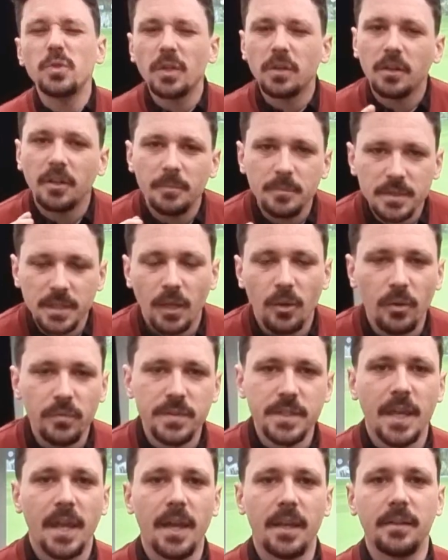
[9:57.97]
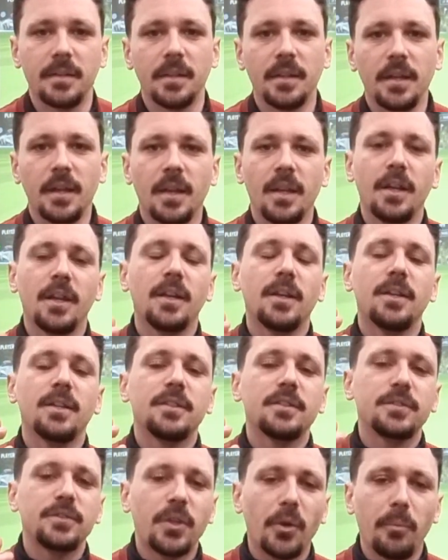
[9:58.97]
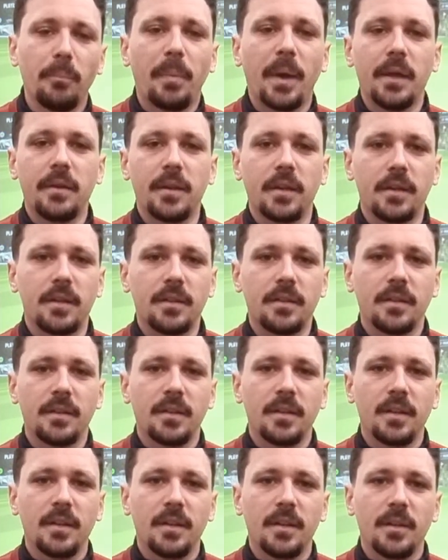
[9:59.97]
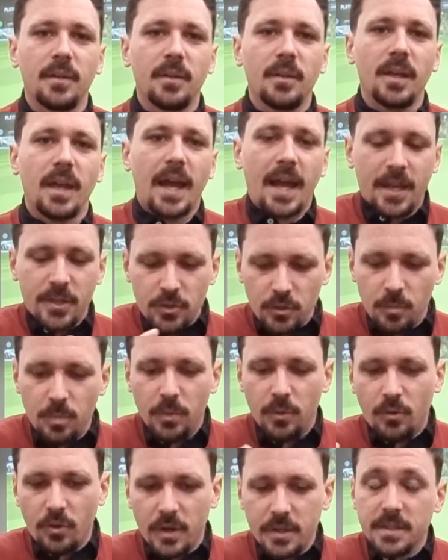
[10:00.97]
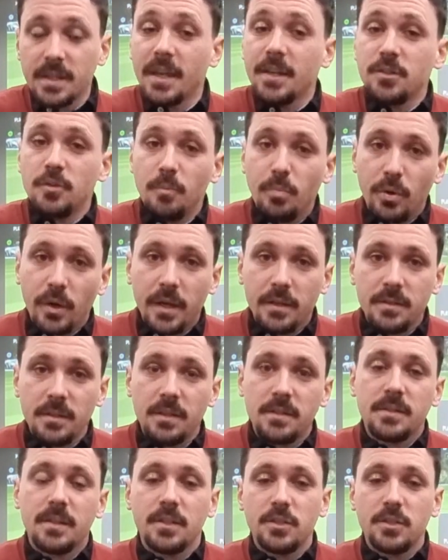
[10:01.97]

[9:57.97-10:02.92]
times out of 10, don't panic. as you progress, as you practice,